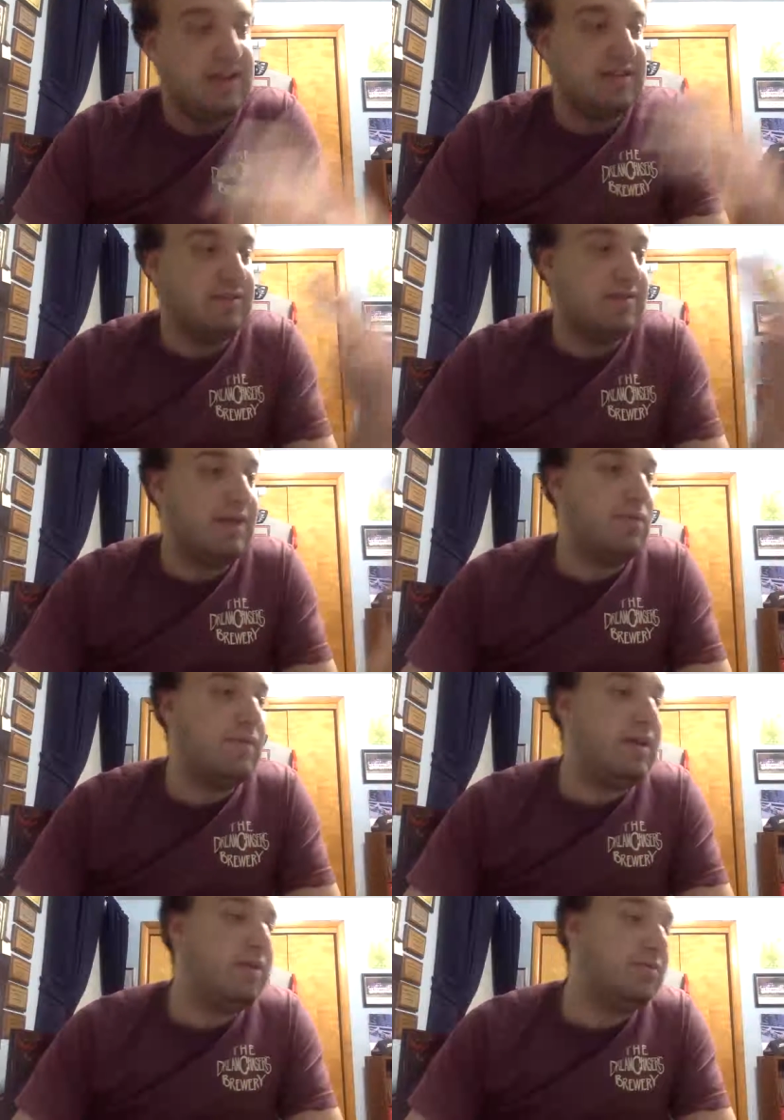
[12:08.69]
September,
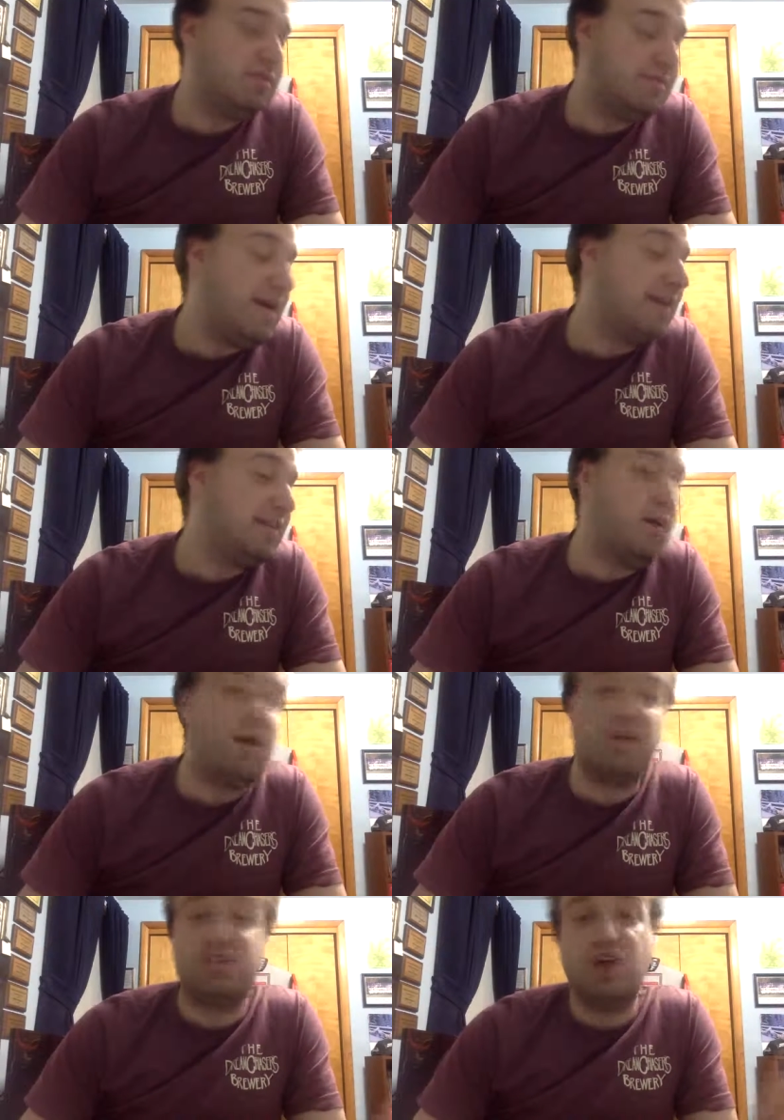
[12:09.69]
be a SmackDown.
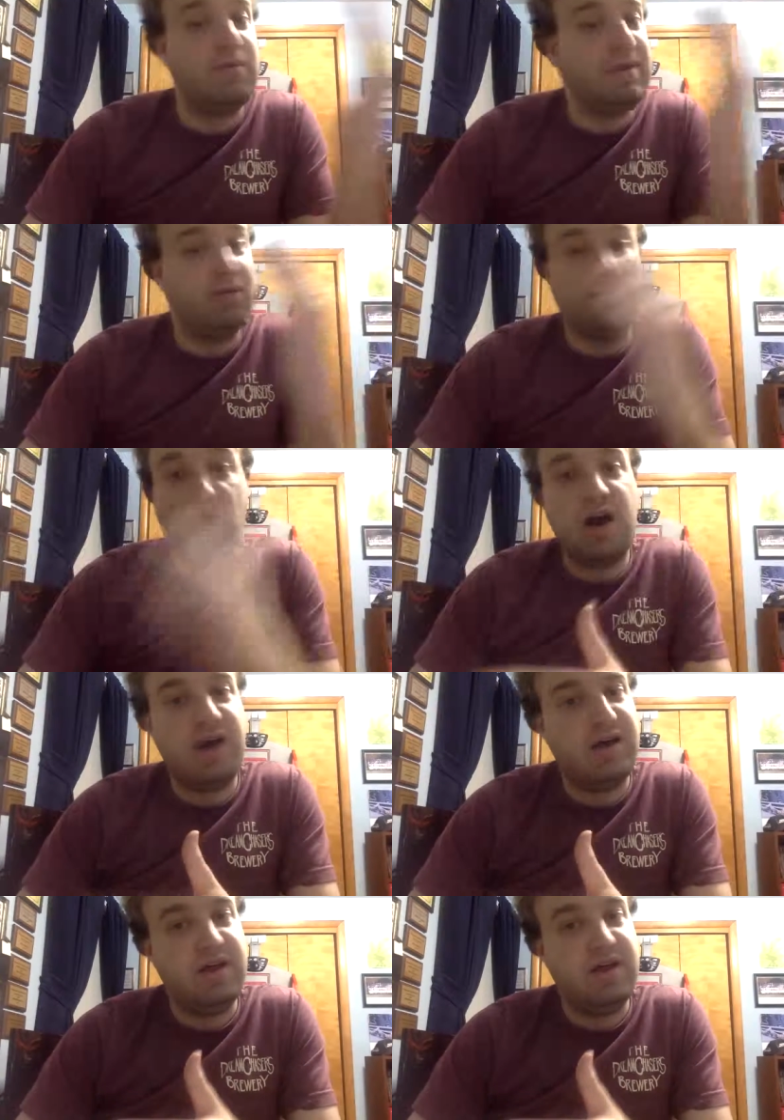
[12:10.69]
October, be Raw.